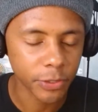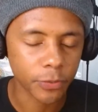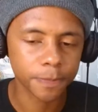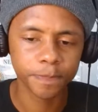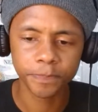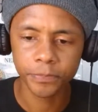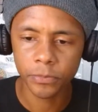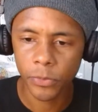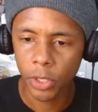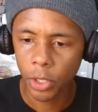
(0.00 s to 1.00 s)
So,
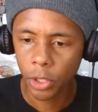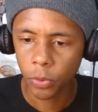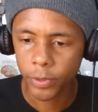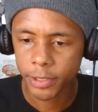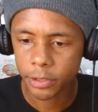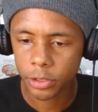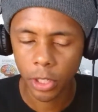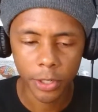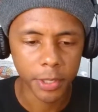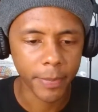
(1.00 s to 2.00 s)
when
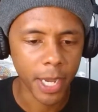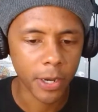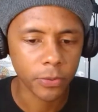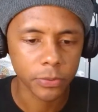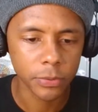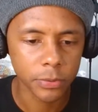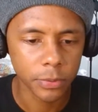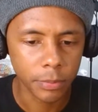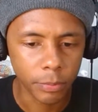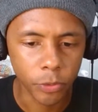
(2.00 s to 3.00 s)
talking about
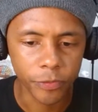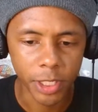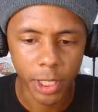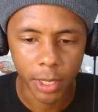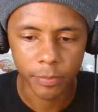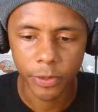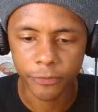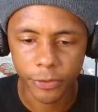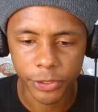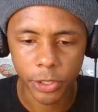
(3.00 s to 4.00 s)
moving lymph,
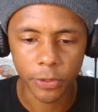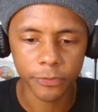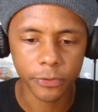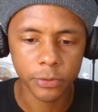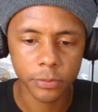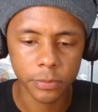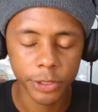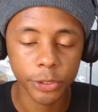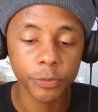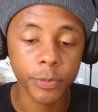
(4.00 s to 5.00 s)

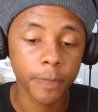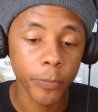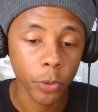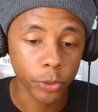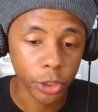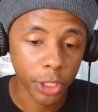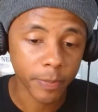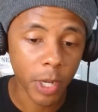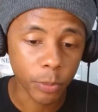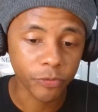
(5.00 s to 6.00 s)
when
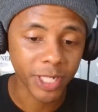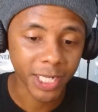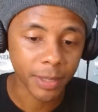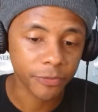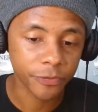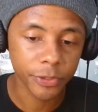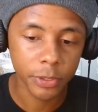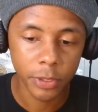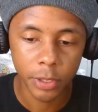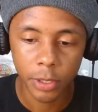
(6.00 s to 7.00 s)
talking about moving lymph,
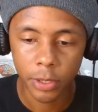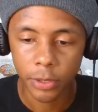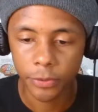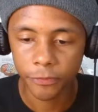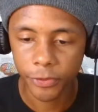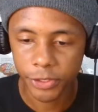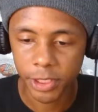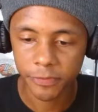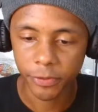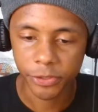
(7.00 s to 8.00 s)
first
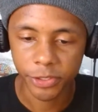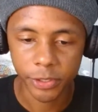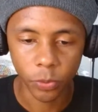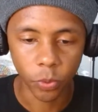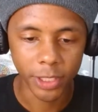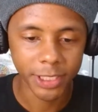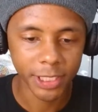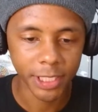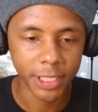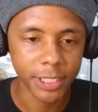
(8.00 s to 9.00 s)
things first,
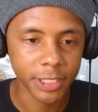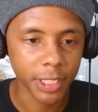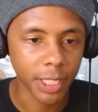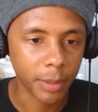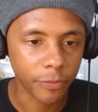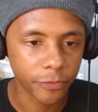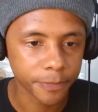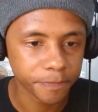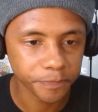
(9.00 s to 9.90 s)
what is lymph?